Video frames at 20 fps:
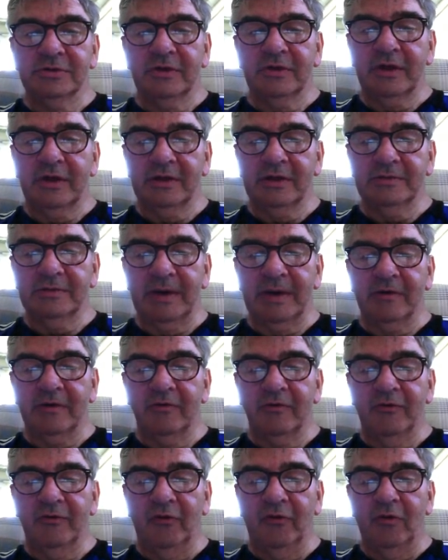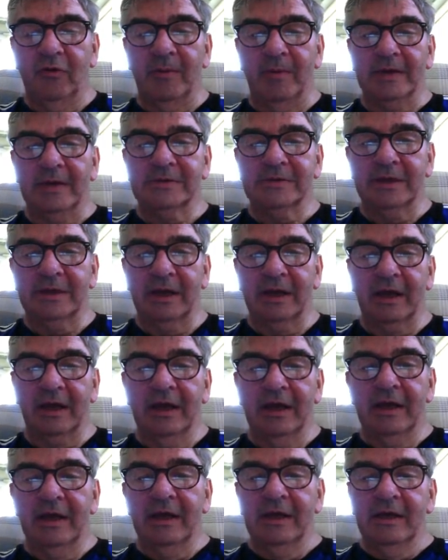things about formatting,
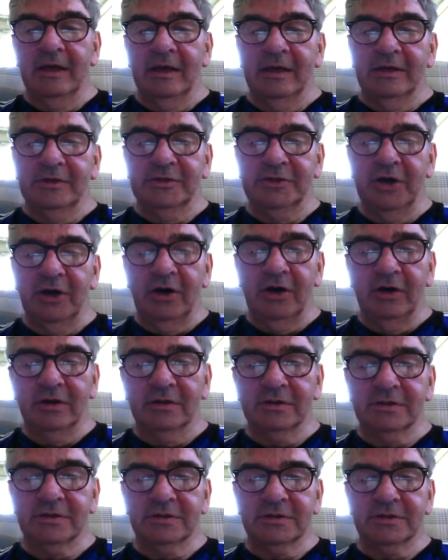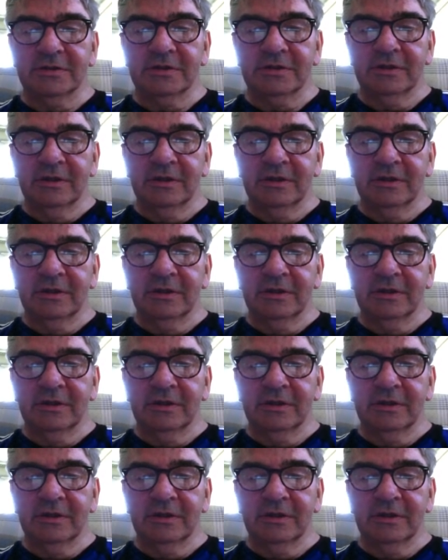charts,